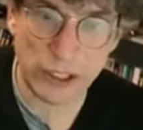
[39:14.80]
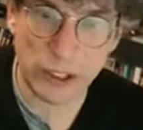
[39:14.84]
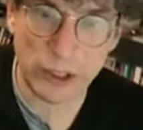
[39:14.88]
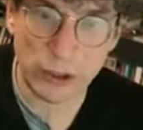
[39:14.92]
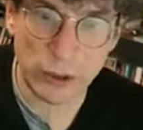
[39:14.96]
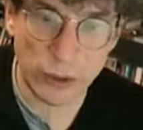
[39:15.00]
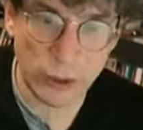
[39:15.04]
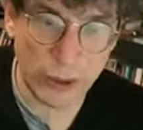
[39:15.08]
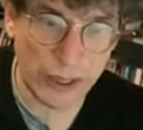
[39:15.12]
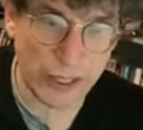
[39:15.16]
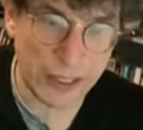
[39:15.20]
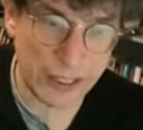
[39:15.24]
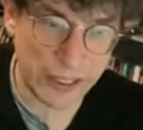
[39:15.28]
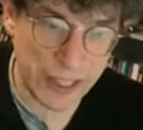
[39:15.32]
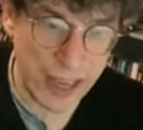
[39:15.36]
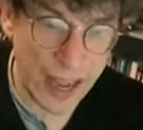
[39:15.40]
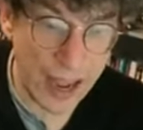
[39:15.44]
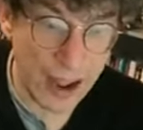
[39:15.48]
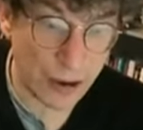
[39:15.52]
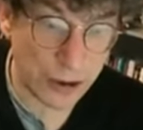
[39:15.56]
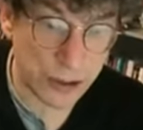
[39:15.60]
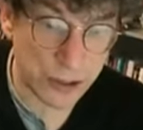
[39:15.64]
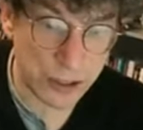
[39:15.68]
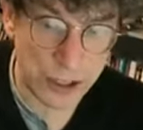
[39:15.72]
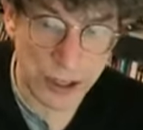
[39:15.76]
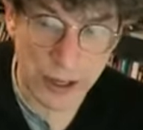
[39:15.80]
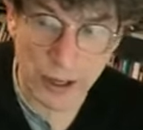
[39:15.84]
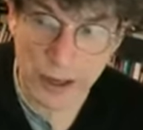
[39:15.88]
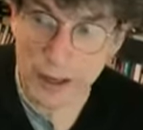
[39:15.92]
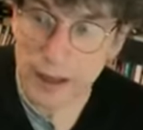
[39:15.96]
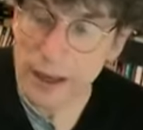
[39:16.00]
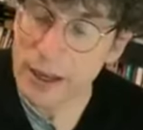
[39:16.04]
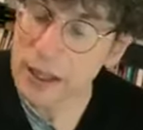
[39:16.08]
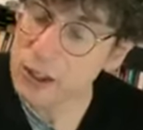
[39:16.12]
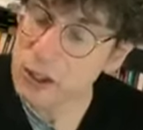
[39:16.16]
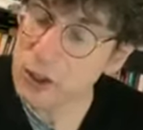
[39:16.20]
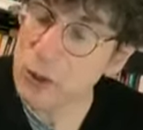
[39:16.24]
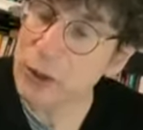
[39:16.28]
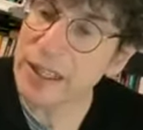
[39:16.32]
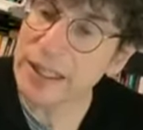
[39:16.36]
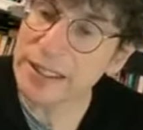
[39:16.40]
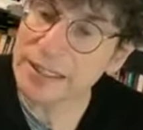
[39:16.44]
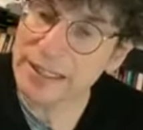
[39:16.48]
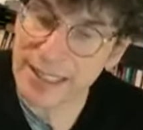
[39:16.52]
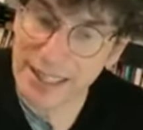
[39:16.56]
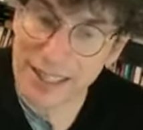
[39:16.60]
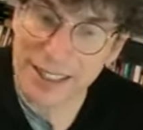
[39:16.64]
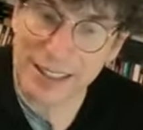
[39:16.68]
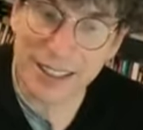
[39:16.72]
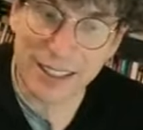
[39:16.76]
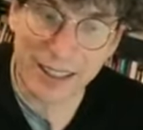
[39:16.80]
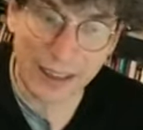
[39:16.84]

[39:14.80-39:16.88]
including his house. So he did